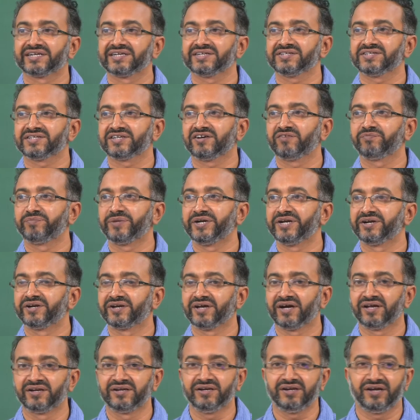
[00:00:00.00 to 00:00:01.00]
tests have been
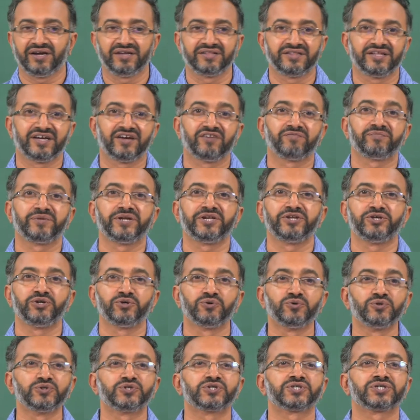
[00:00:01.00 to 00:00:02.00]
done and they have been
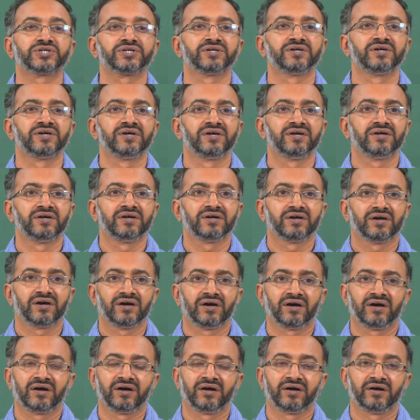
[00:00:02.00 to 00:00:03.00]
used
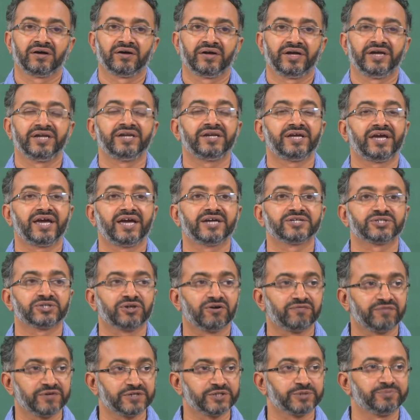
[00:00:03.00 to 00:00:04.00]
in case
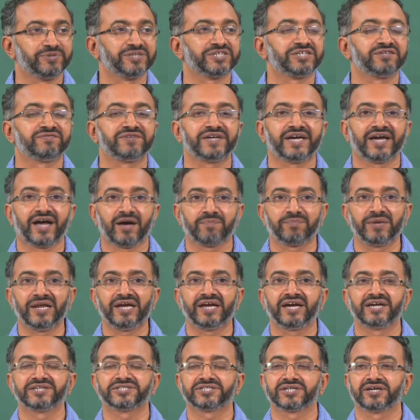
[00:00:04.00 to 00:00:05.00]
of a specific
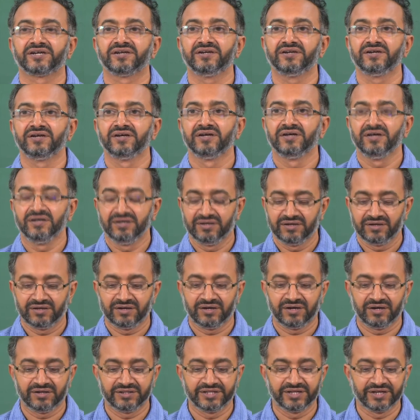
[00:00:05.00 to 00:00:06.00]
application,
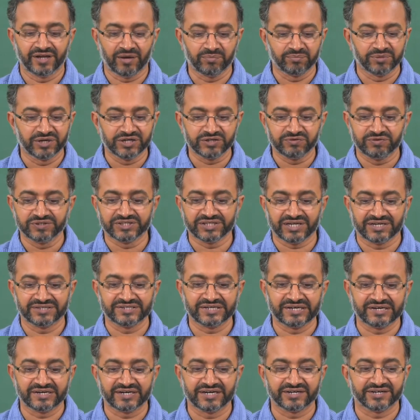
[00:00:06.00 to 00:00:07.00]
the numbers which are
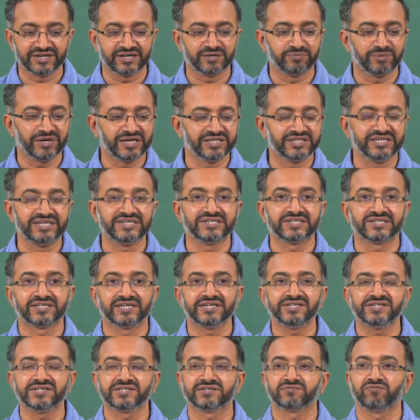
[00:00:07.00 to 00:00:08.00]
generated by these
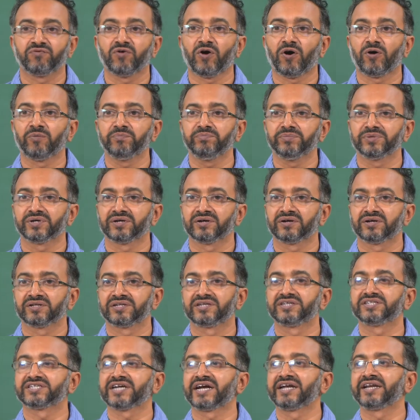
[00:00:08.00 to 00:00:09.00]
tests form
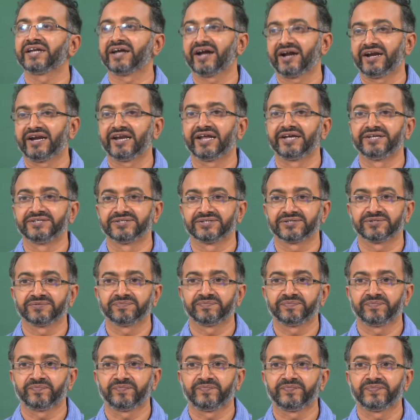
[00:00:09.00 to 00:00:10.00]
design guidelines.
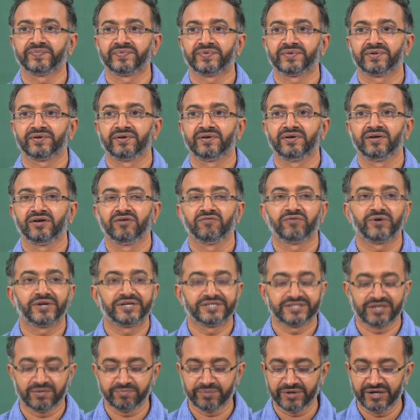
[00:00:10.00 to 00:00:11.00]
For
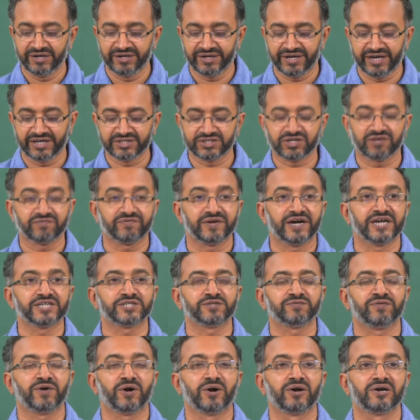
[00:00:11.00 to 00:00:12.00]
example, in case of
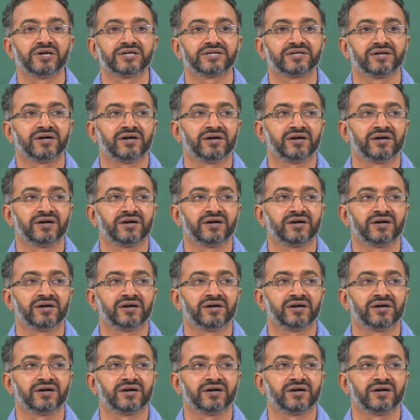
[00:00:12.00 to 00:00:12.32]
asphalt,